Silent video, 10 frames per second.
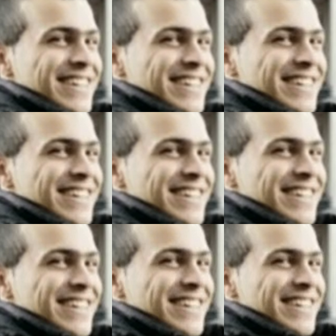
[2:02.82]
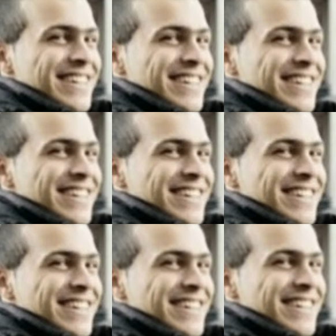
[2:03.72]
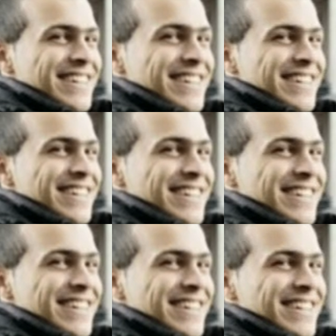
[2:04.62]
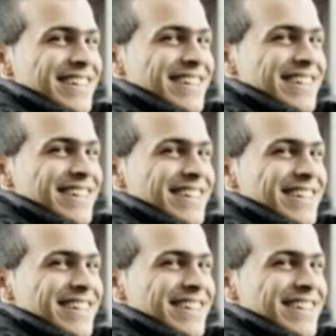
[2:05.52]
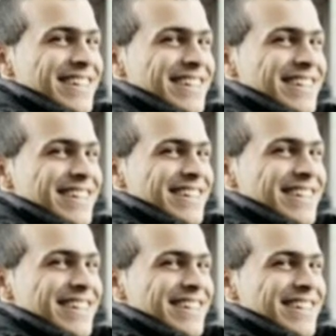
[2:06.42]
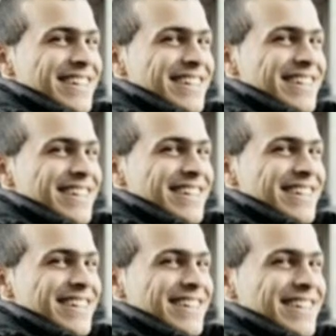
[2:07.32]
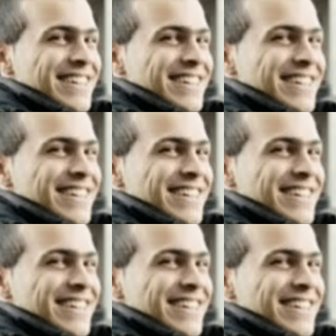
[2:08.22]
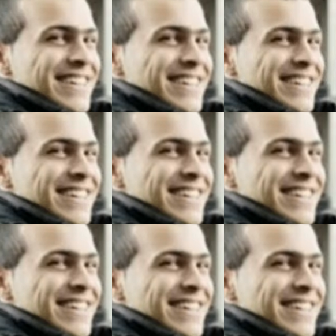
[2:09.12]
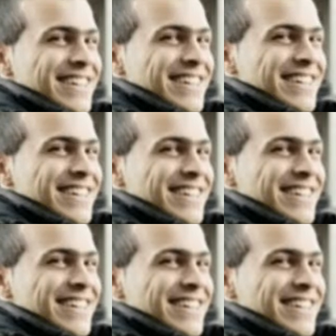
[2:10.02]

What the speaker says: (not speaking)